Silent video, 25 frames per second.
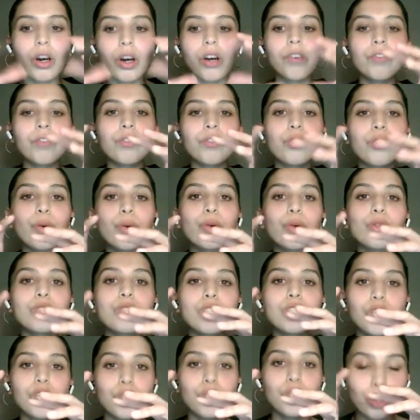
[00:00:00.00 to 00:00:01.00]
of those
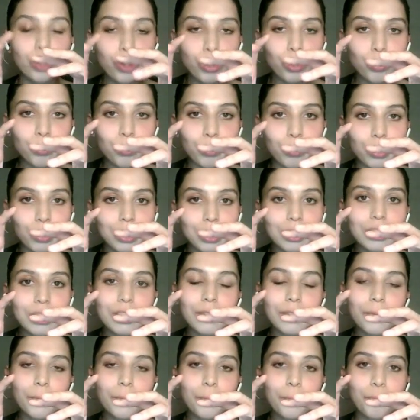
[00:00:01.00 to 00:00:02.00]
humors.
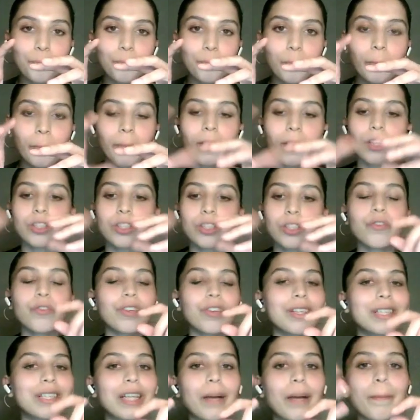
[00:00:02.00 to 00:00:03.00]
So, for
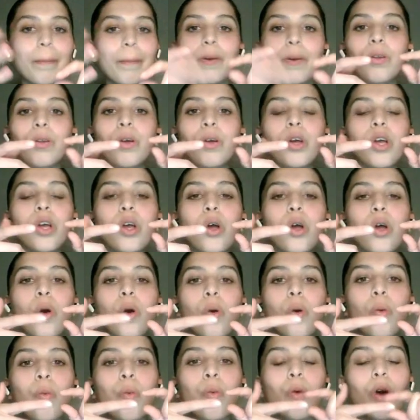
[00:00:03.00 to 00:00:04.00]
example,
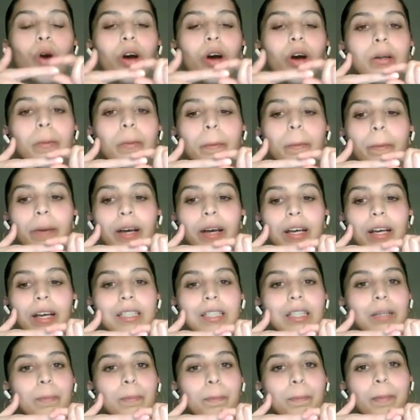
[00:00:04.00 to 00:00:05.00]
one
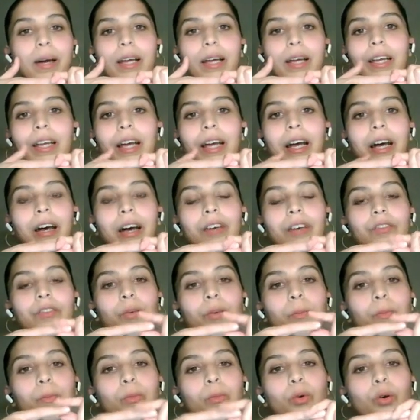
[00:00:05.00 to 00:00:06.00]
person might have
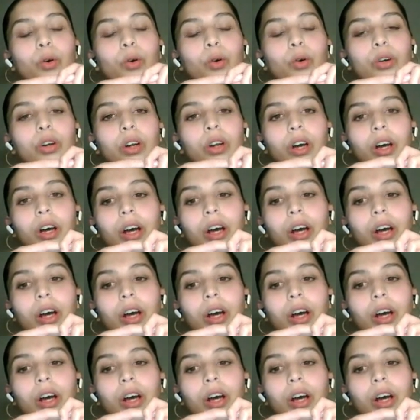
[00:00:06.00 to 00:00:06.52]
more